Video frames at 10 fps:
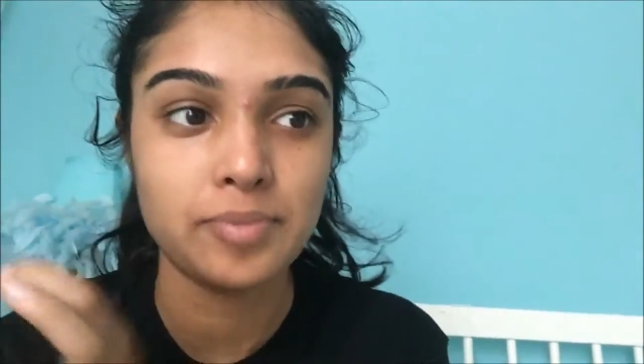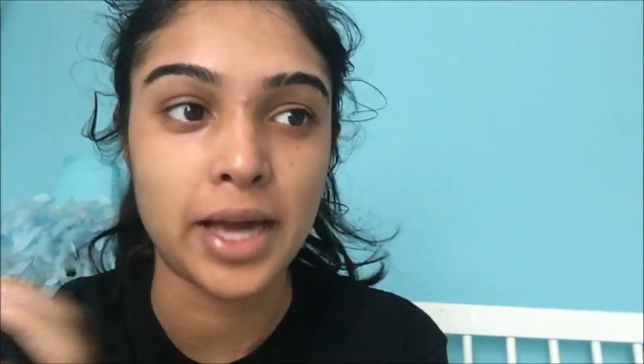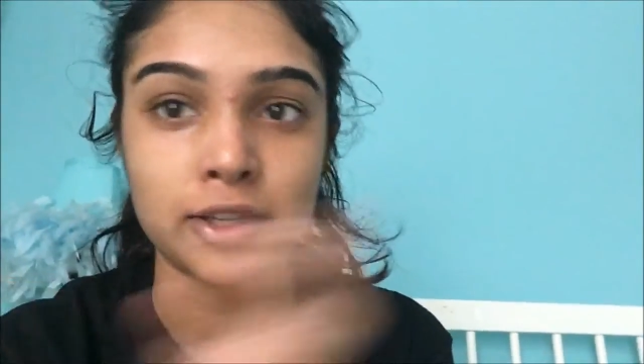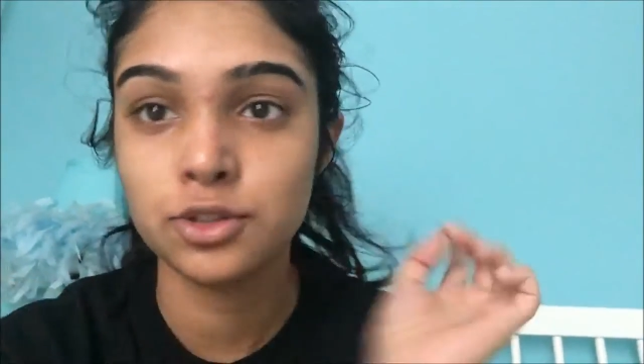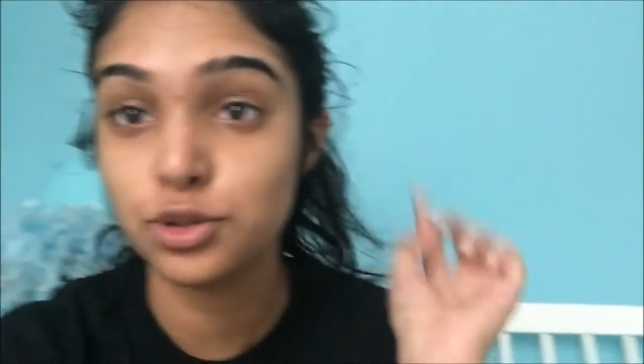
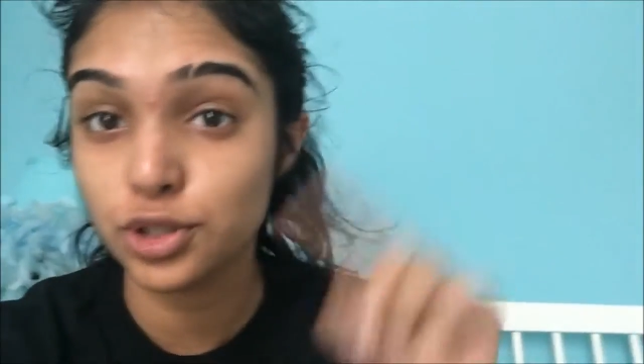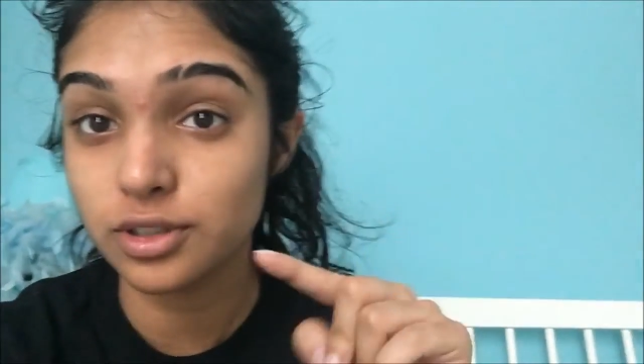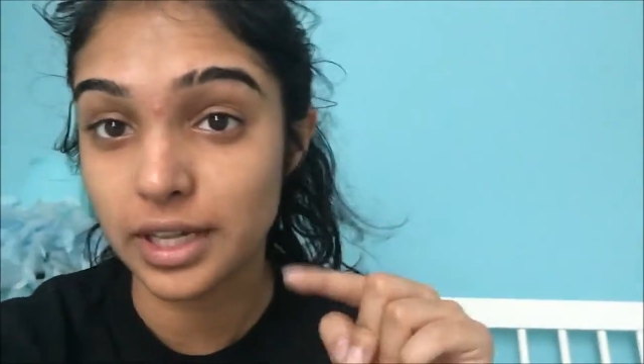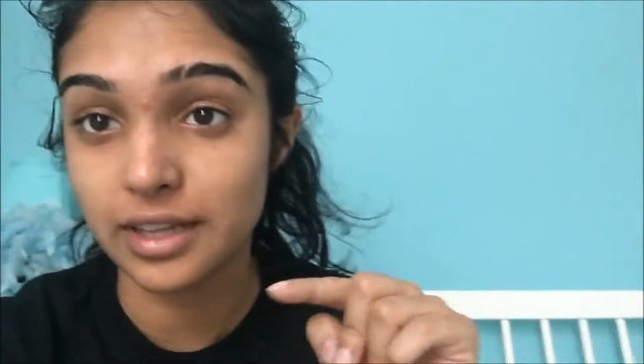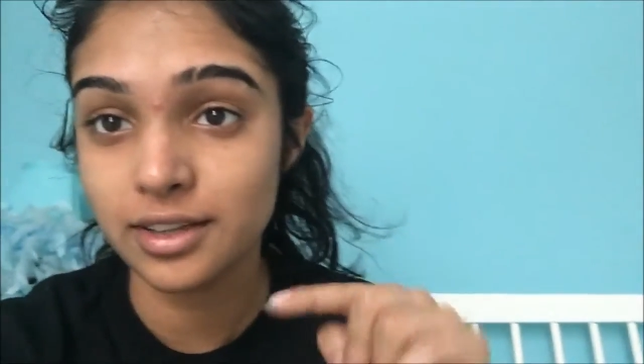back to
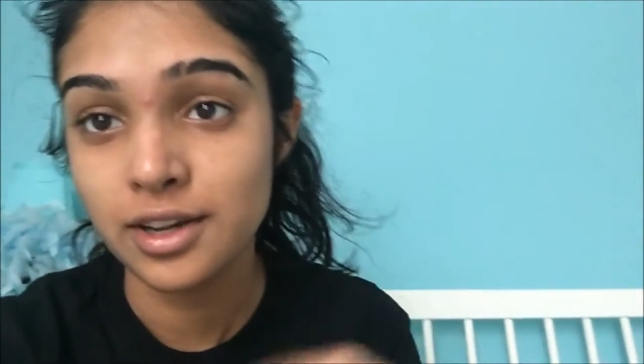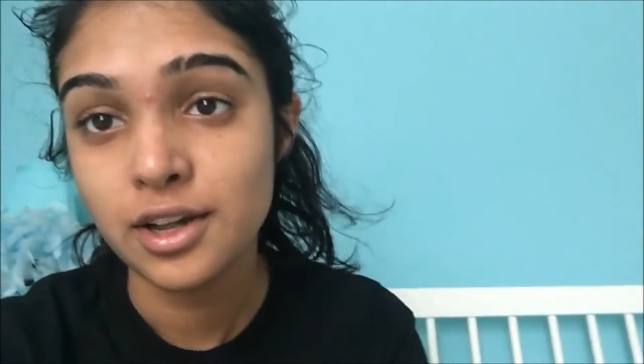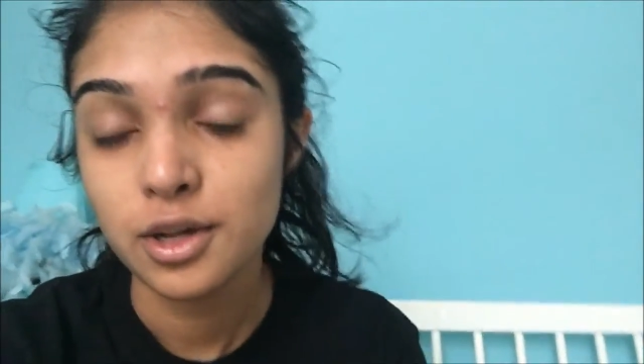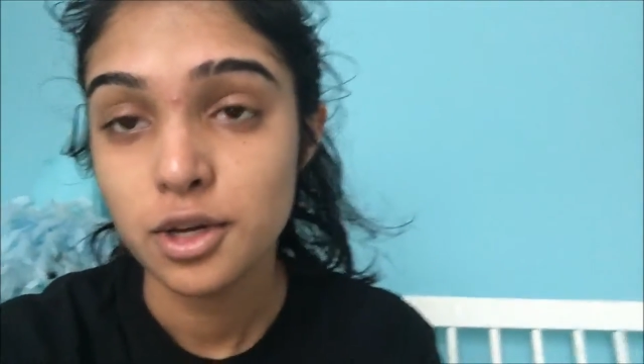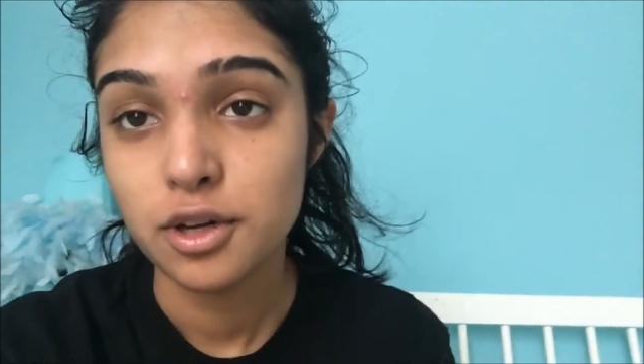Sugarland
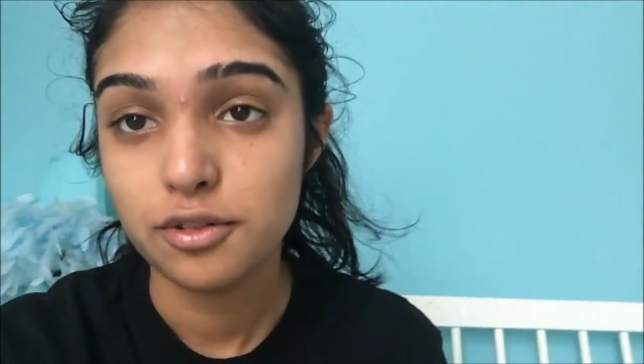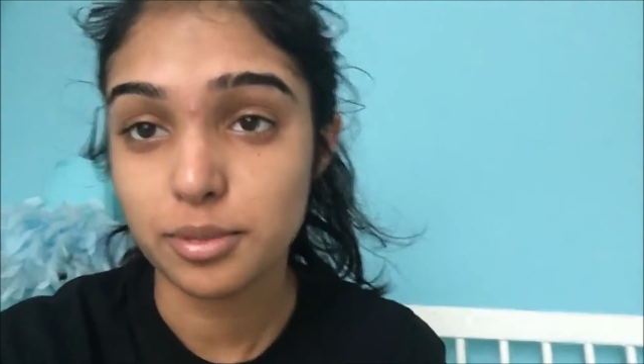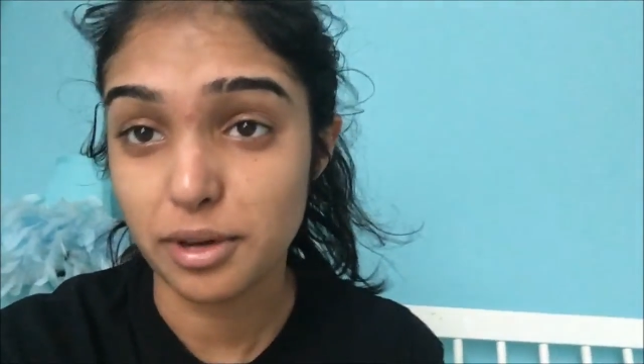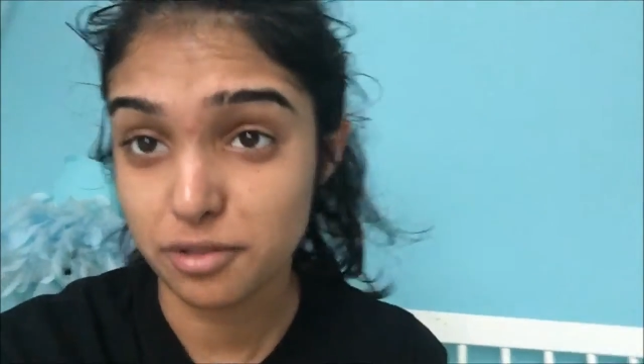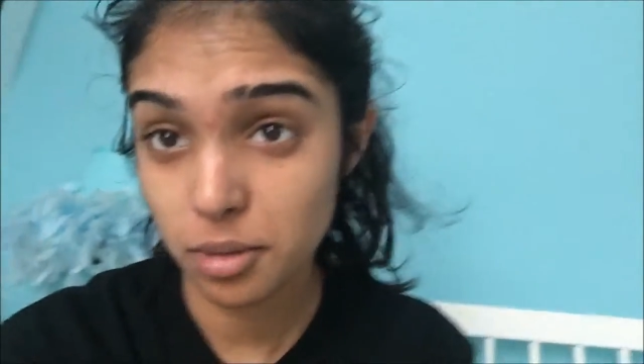
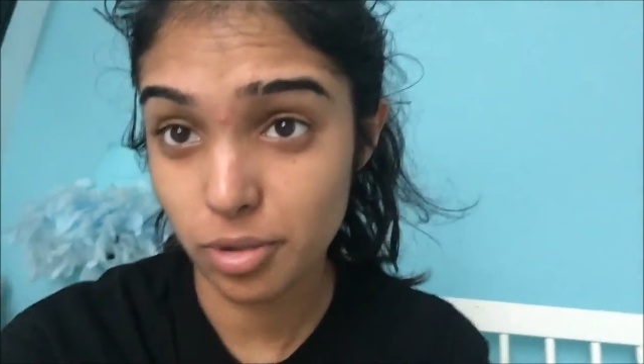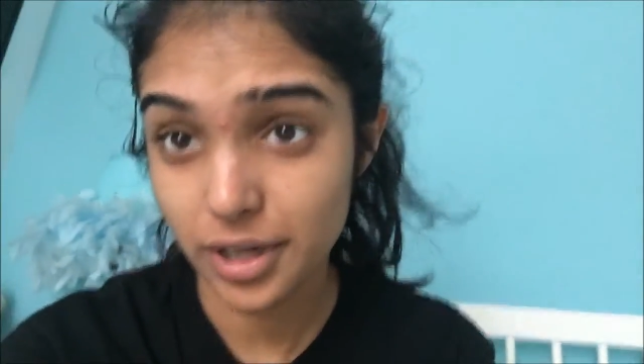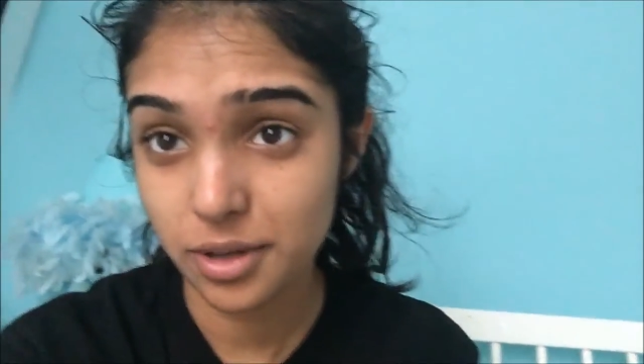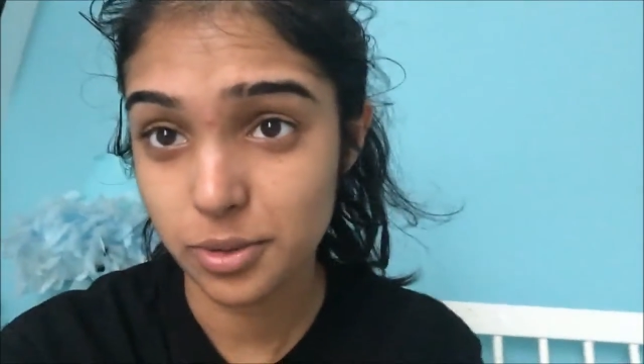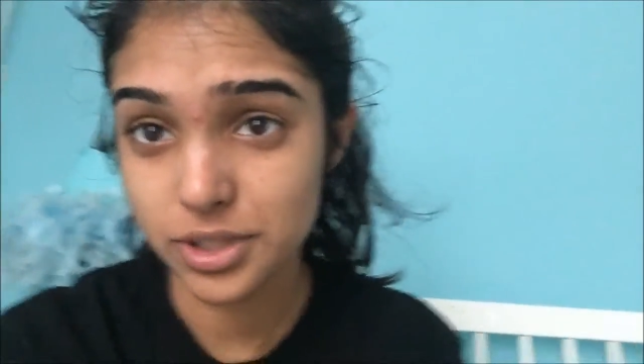for my fall
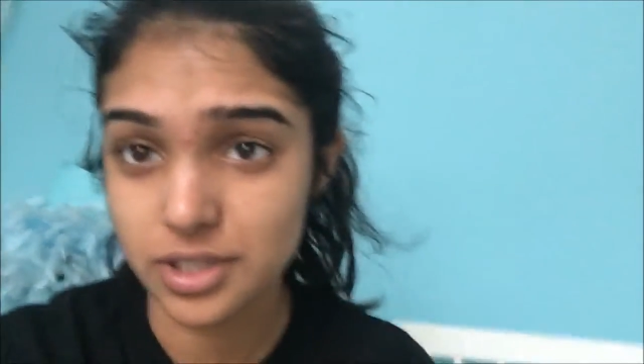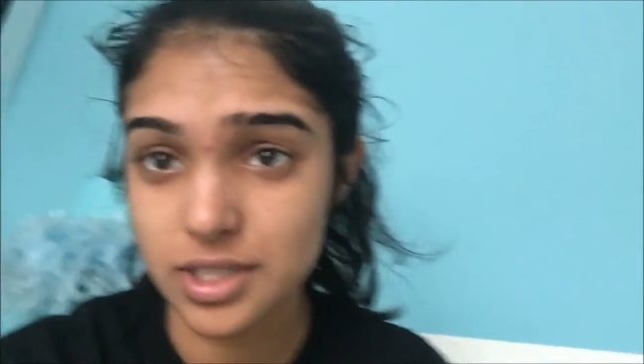break, which